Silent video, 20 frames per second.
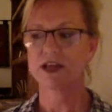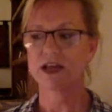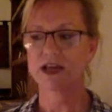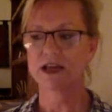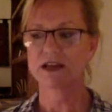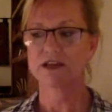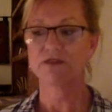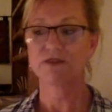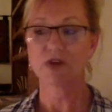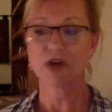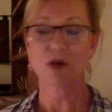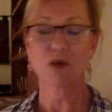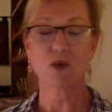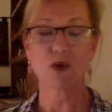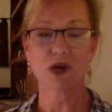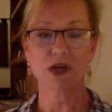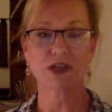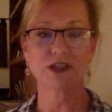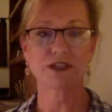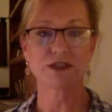that if I
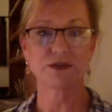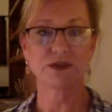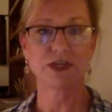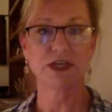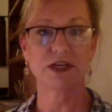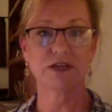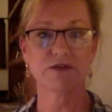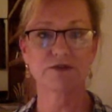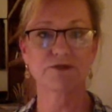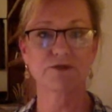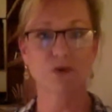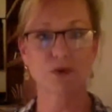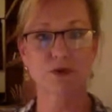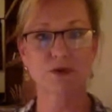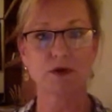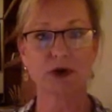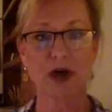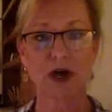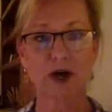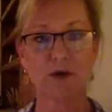wanted to get
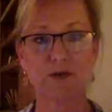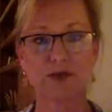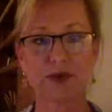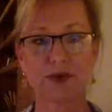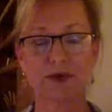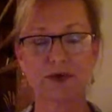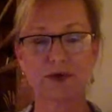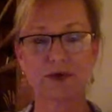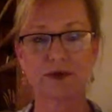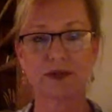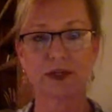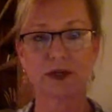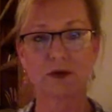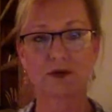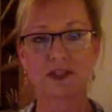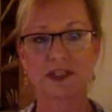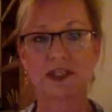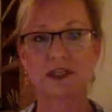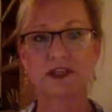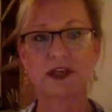further up the
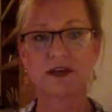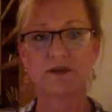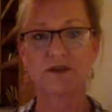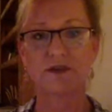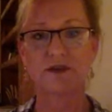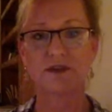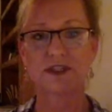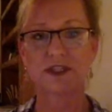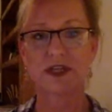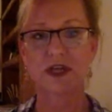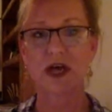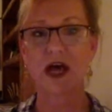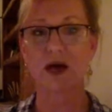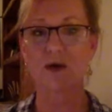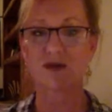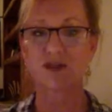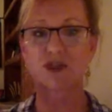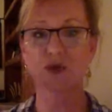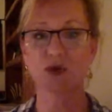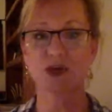OT levels,
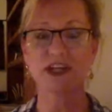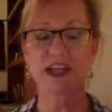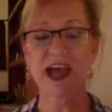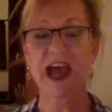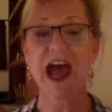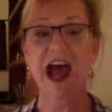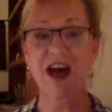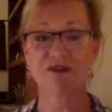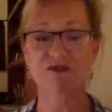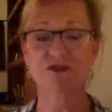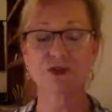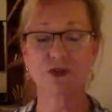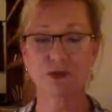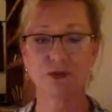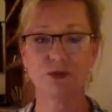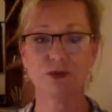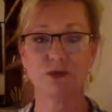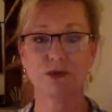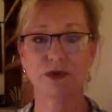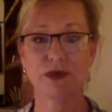I was going to have
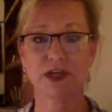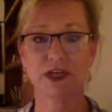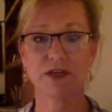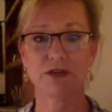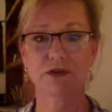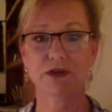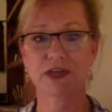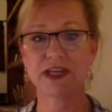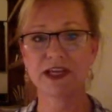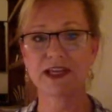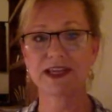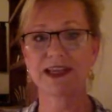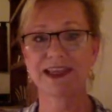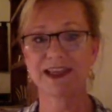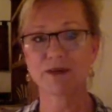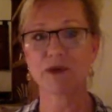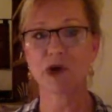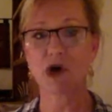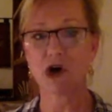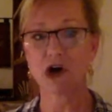to either get
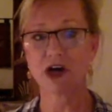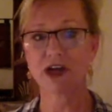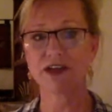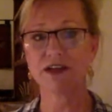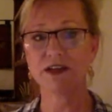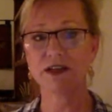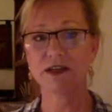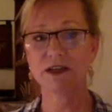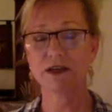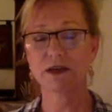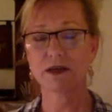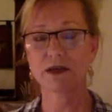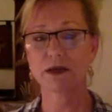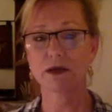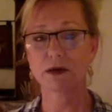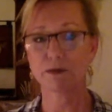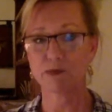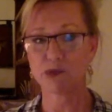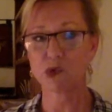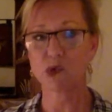him on
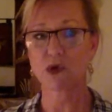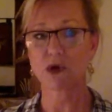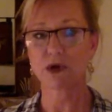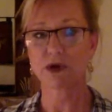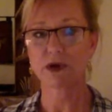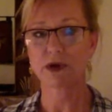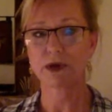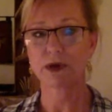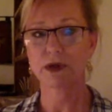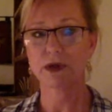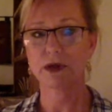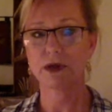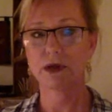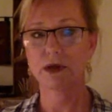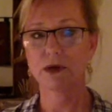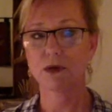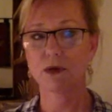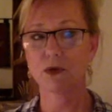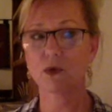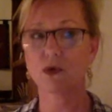board,
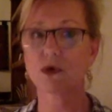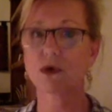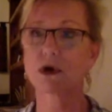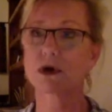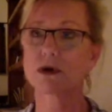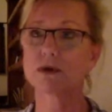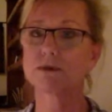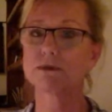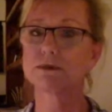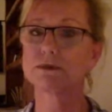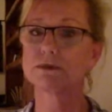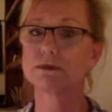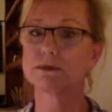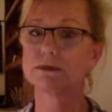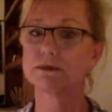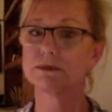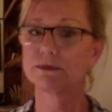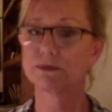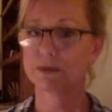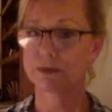or
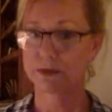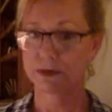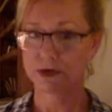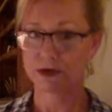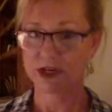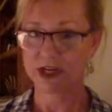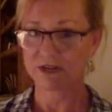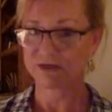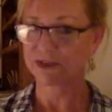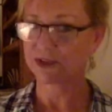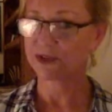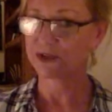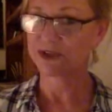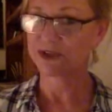you're going to have